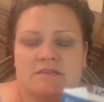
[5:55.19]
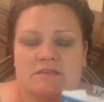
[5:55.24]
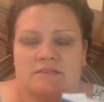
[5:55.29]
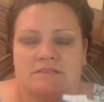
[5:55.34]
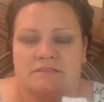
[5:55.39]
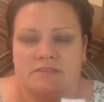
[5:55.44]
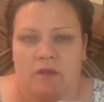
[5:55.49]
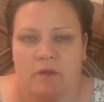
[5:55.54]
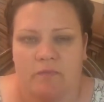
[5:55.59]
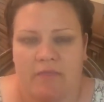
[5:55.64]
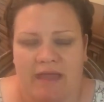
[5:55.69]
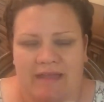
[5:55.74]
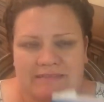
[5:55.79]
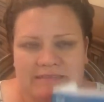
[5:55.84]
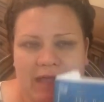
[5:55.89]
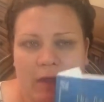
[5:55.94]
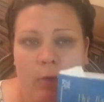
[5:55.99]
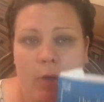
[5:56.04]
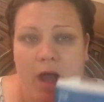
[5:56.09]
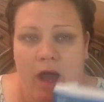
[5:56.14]
So that's
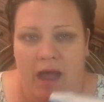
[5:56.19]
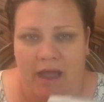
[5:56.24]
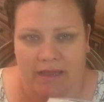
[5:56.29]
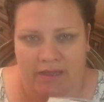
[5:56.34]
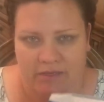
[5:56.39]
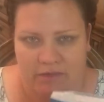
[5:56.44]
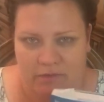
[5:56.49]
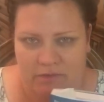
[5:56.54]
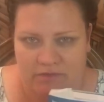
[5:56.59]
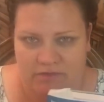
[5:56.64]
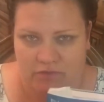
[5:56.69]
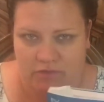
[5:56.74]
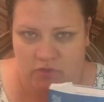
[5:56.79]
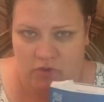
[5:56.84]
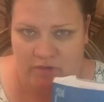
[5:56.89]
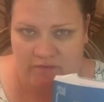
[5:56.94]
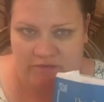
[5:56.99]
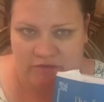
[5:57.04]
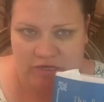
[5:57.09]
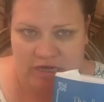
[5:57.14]
how I use the
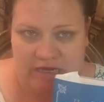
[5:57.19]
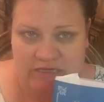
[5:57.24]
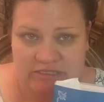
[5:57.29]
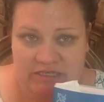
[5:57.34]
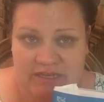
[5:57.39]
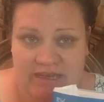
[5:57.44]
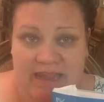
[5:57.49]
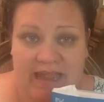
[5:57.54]
law of attraction.